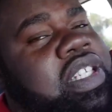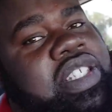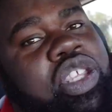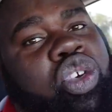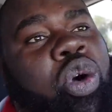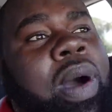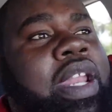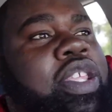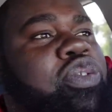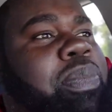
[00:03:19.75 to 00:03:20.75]
just say you go
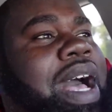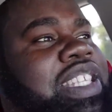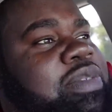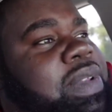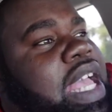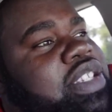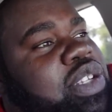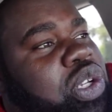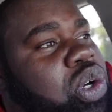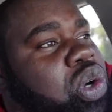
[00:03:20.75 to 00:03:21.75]
out and you buy some nice
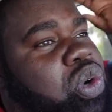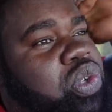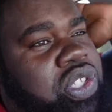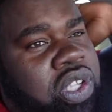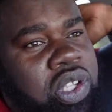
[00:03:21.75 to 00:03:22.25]
clothes,